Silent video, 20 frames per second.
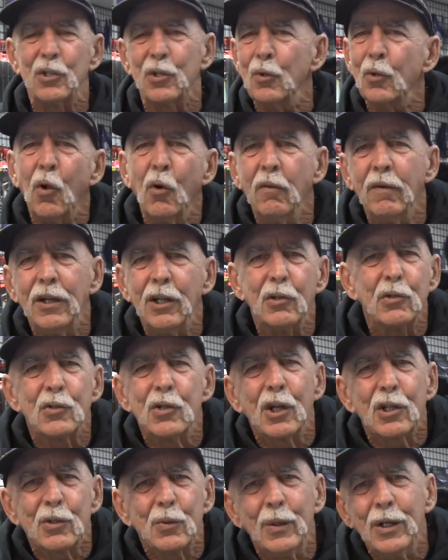So no videos
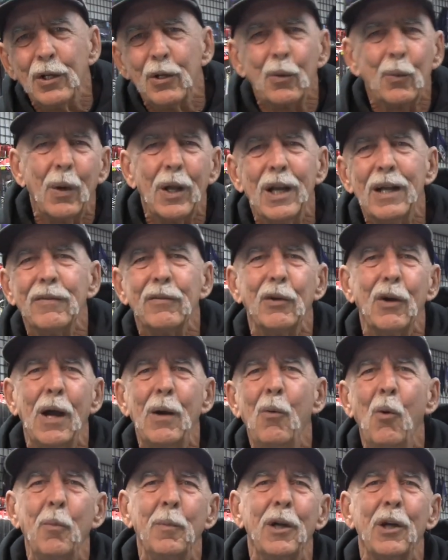next week or whatever. I
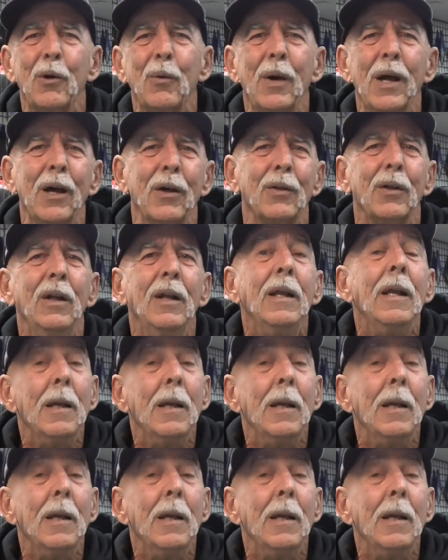won't be around,